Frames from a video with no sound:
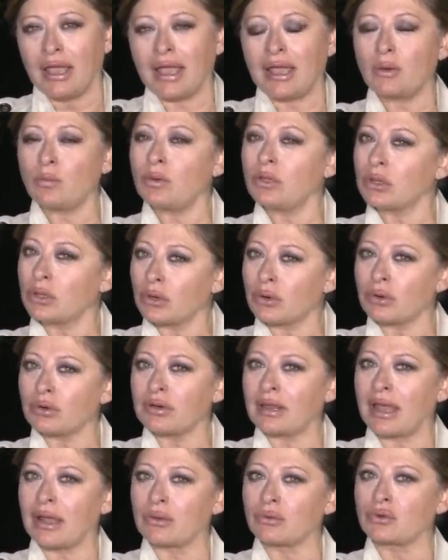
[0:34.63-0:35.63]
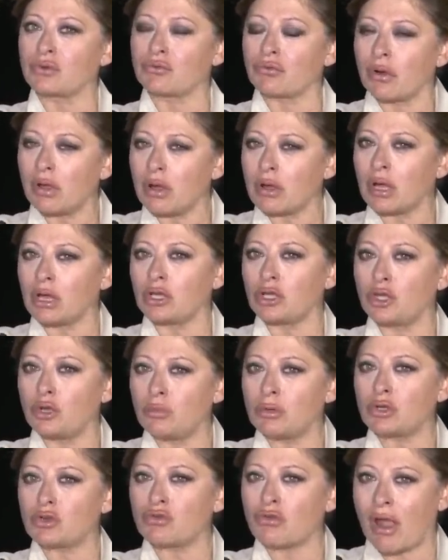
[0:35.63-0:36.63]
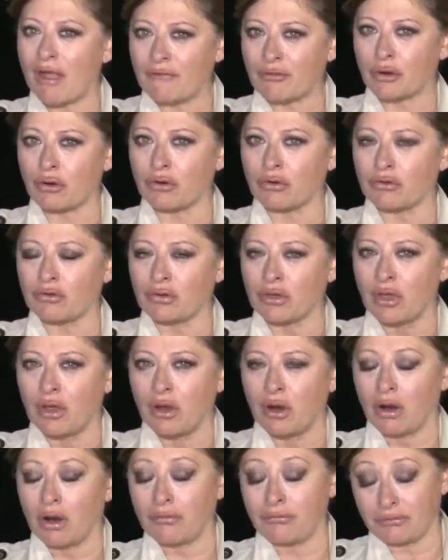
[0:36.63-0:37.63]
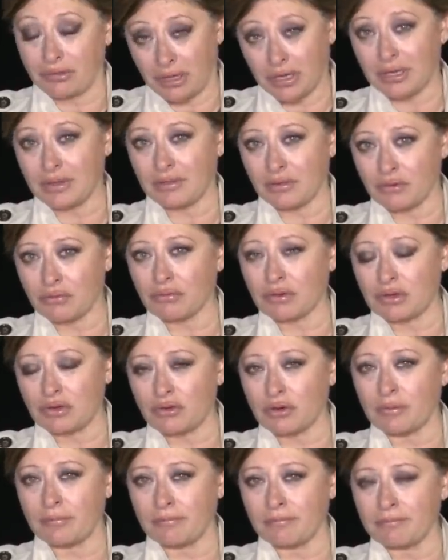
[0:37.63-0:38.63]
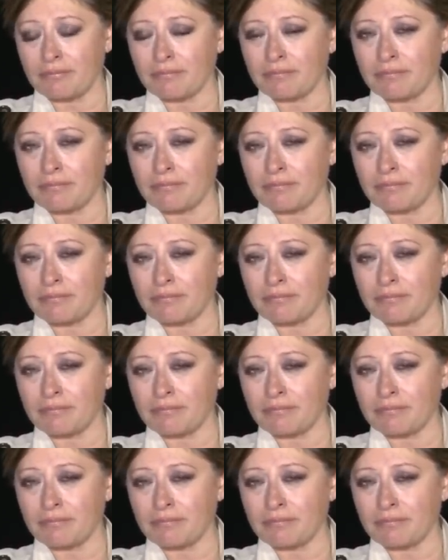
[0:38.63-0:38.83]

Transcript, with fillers: and we learned how drug and human traffickers are flooding this region.